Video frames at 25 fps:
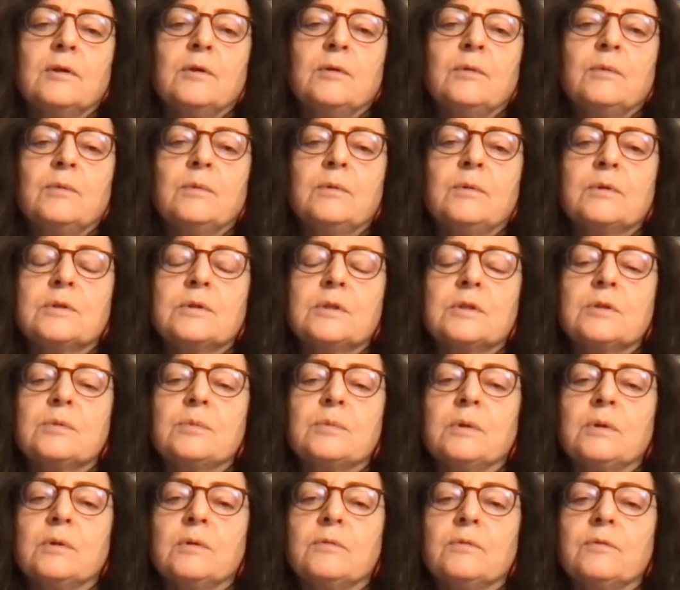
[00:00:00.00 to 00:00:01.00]
Was this
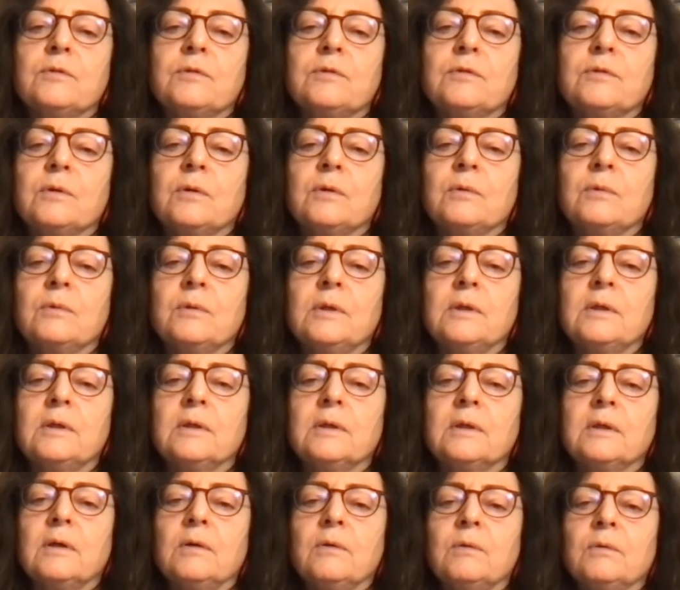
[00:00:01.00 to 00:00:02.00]
one of his only
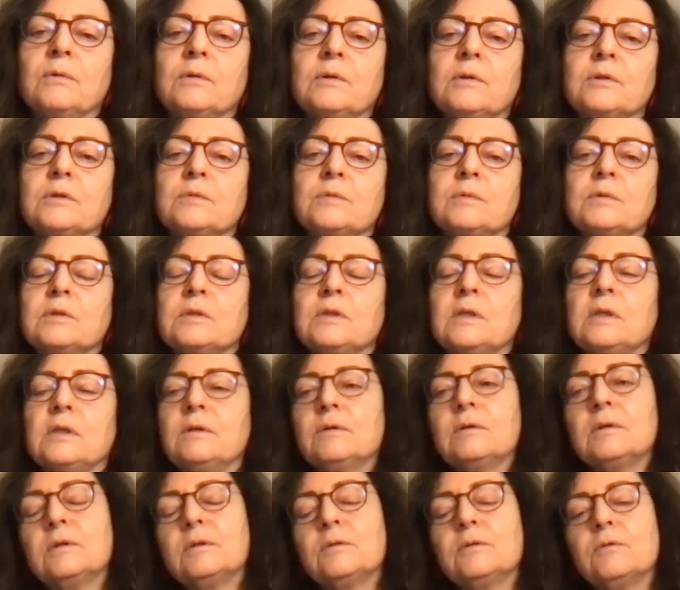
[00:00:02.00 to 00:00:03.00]
encounters with
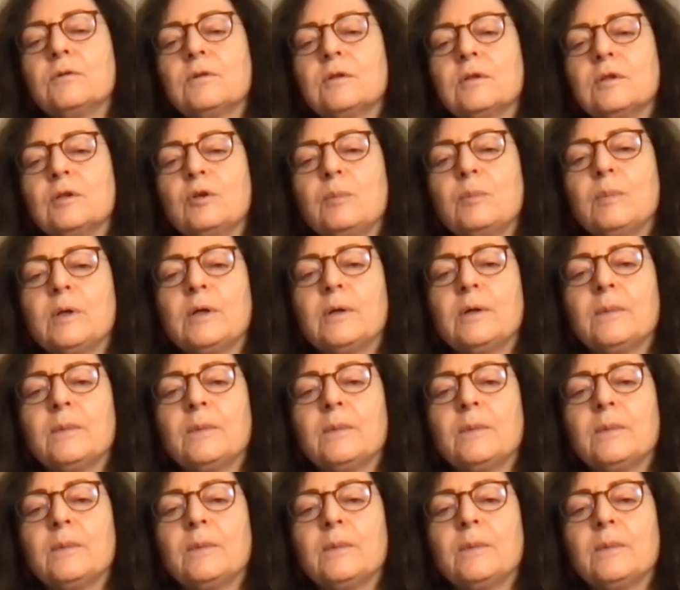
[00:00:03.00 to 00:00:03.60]
narrative cinema?